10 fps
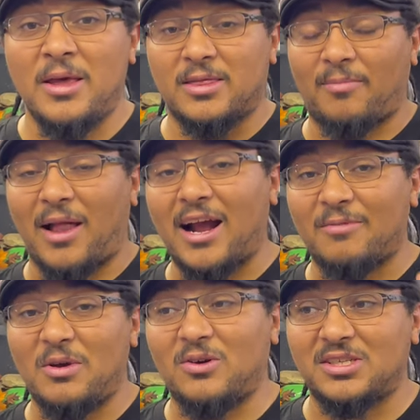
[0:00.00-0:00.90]
The black
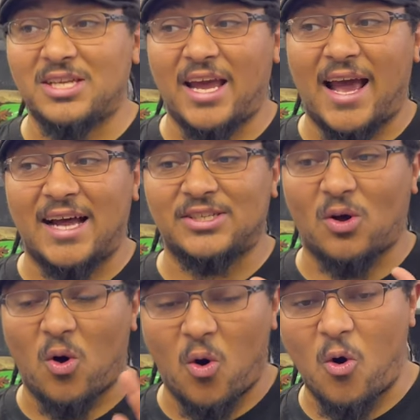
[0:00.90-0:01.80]
milk snake as a
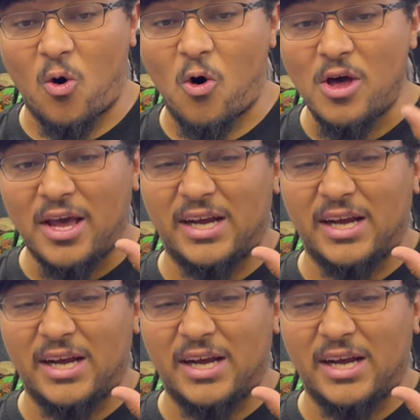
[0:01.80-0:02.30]
whole